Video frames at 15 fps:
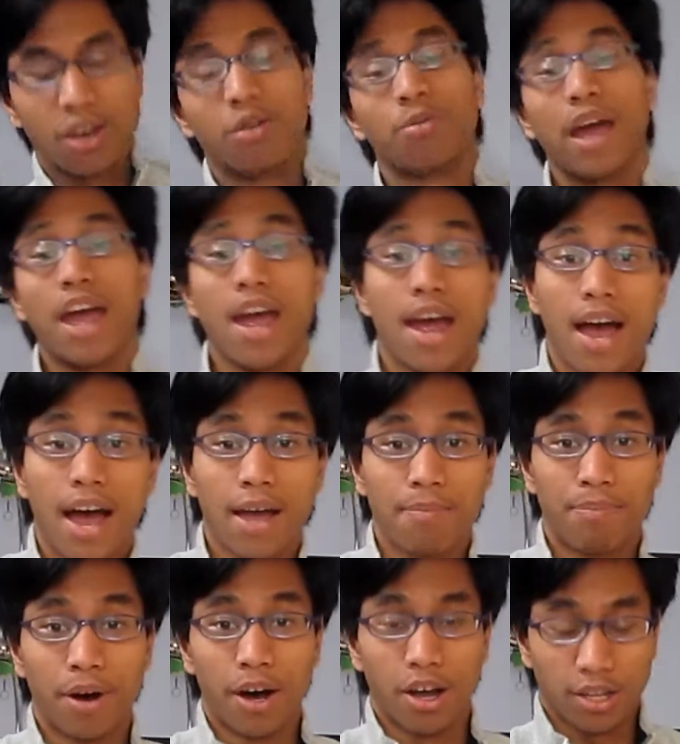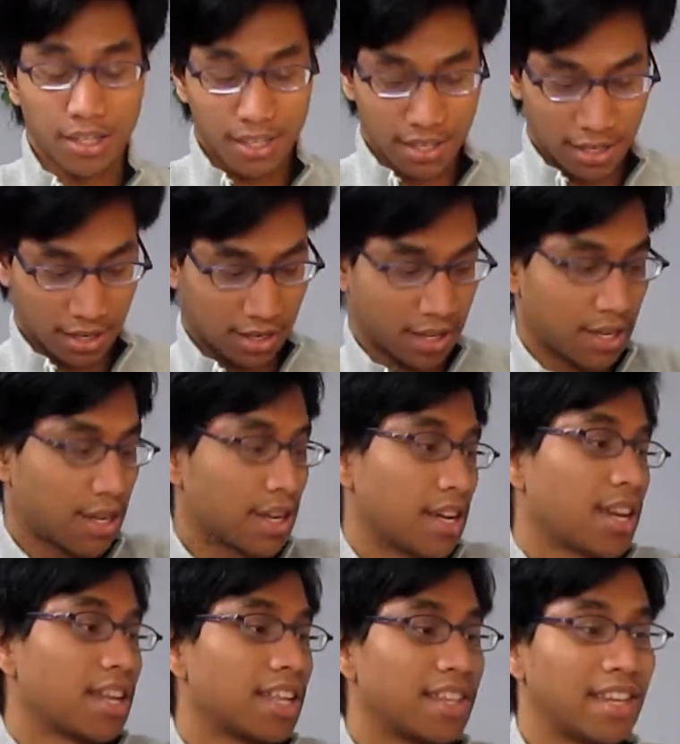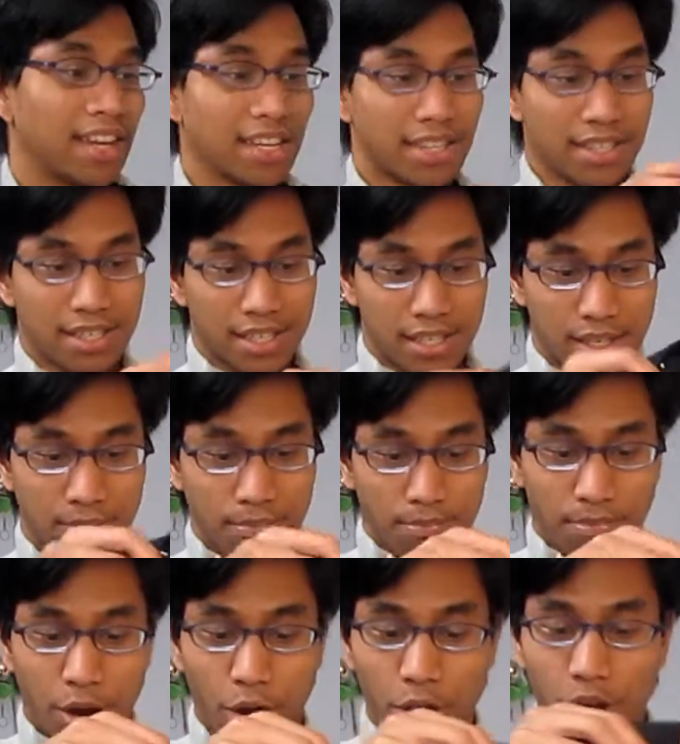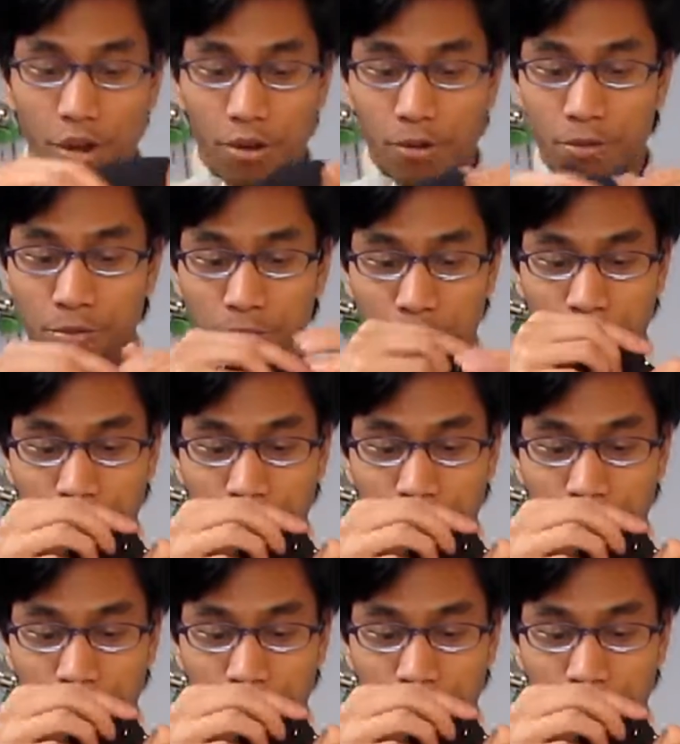where I bought this polo.